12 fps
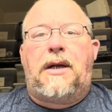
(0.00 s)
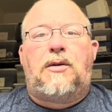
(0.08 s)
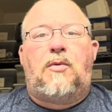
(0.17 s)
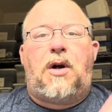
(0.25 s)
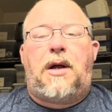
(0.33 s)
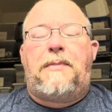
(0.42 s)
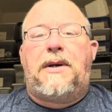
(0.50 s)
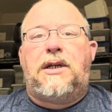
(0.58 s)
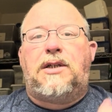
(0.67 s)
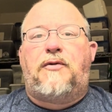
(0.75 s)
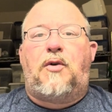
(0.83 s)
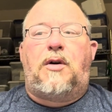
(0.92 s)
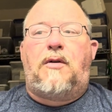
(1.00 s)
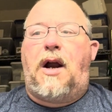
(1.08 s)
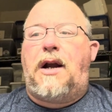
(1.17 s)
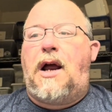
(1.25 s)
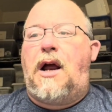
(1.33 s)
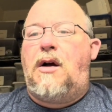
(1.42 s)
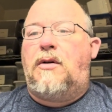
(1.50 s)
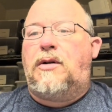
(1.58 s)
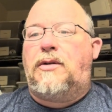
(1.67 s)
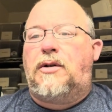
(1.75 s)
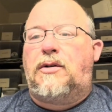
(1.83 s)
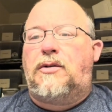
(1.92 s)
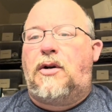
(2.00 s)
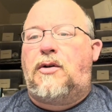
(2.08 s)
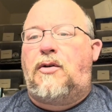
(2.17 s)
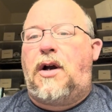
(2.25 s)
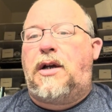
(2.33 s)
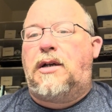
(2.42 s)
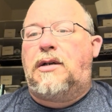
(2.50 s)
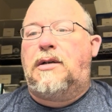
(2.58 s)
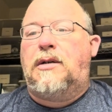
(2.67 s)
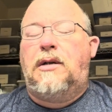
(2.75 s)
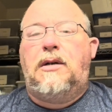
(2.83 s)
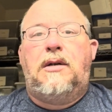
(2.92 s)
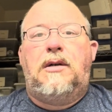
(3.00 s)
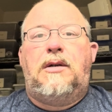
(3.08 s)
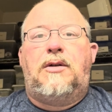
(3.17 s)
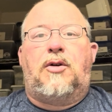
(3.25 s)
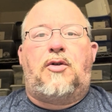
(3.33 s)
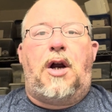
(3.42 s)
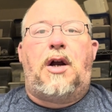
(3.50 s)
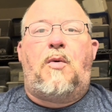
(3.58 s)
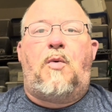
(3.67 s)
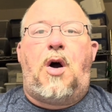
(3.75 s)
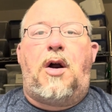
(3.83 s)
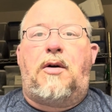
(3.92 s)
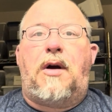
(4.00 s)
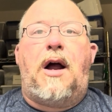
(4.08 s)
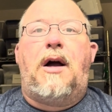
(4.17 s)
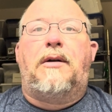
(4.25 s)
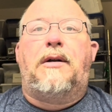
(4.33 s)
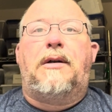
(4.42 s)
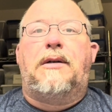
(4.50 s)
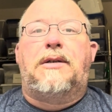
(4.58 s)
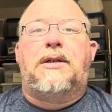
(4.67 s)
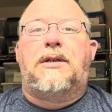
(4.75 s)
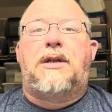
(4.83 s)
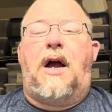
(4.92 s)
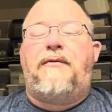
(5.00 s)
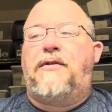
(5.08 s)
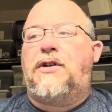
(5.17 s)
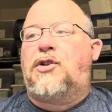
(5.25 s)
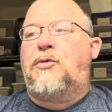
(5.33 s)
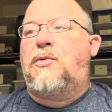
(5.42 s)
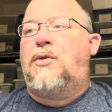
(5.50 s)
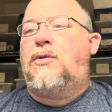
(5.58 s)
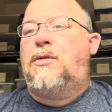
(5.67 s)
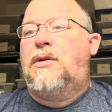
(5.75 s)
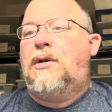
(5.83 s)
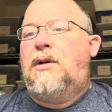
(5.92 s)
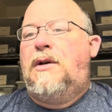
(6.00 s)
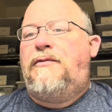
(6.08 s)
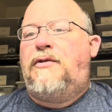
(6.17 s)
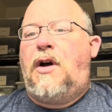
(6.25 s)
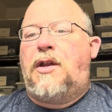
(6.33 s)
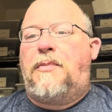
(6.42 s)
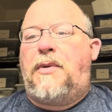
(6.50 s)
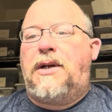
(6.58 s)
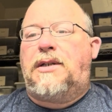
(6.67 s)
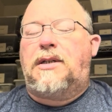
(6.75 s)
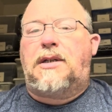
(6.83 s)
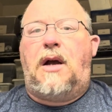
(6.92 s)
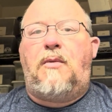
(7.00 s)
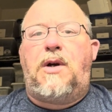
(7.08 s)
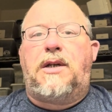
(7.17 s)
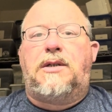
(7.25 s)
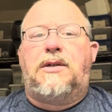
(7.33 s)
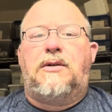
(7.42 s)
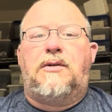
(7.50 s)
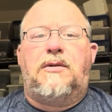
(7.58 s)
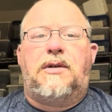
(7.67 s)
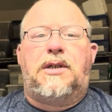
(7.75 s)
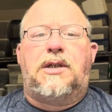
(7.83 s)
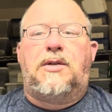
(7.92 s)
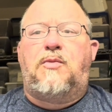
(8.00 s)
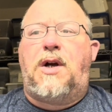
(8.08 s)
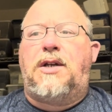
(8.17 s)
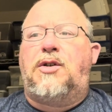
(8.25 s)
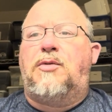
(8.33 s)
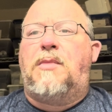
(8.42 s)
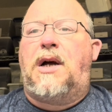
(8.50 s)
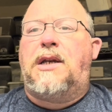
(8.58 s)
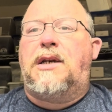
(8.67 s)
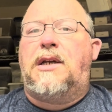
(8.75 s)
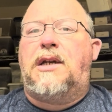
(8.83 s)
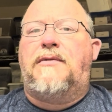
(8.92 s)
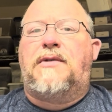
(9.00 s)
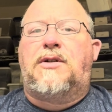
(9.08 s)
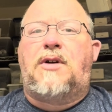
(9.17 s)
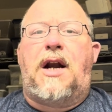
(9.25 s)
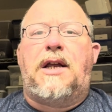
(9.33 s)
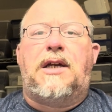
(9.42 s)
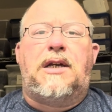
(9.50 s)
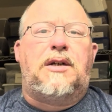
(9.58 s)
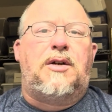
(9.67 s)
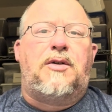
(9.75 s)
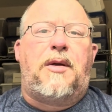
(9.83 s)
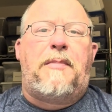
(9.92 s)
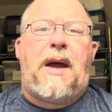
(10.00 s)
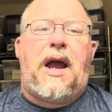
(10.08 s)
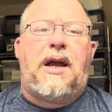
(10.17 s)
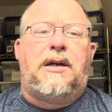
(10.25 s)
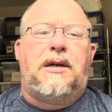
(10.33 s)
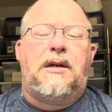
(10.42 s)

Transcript: the one up at East Fork right now, they're cranking water out, and it's just not fishable. A few other places I went to, it's just way too muddy to even try to get near the bank